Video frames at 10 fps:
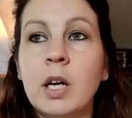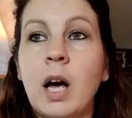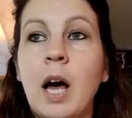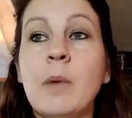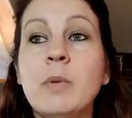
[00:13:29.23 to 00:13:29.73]

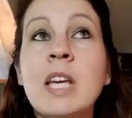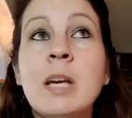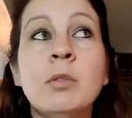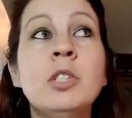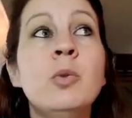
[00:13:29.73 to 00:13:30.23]
I was
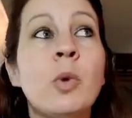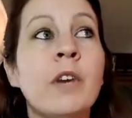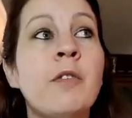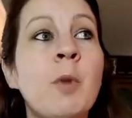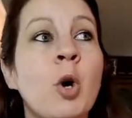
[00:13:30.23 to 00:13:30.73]
able to work
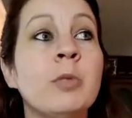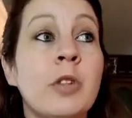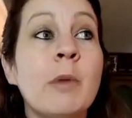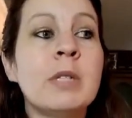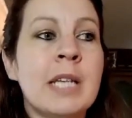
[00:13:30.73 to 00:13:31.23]
from home, so
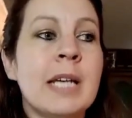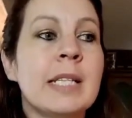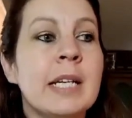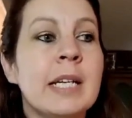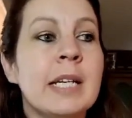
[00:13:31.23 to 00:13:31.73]
that was nice.
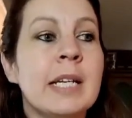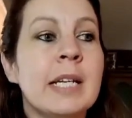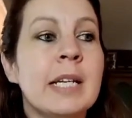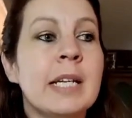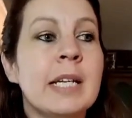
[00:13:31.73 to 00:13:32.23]
I didn't
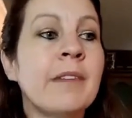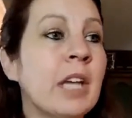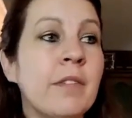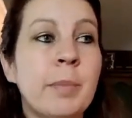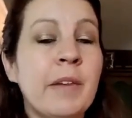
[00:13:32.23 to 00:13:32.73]
have to
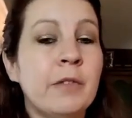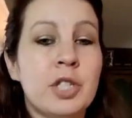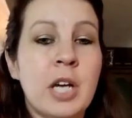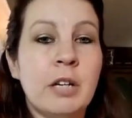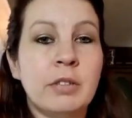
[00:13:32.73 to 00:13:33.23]
ever pay for
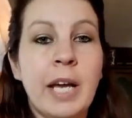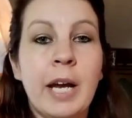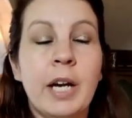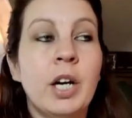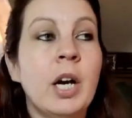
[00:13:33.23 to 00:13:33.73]
childcare.